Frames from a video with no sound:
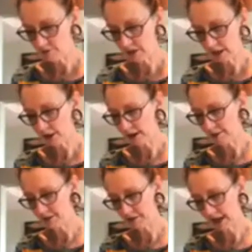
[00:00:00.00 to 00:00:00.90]

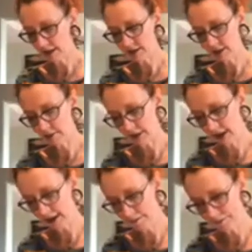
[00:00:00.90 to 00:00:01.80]
milligrams of calcium a
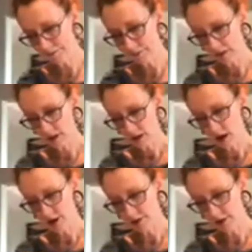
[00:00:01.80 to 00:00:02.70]
day,
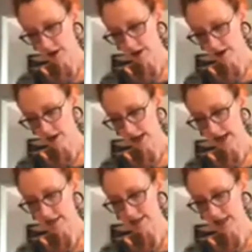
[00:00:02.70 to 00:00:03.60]

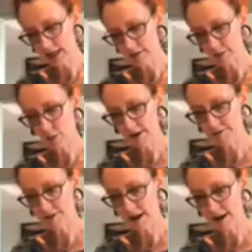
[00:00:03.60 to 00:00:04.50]

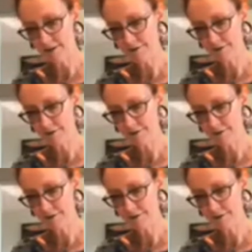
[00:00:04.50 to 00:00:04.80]
118.5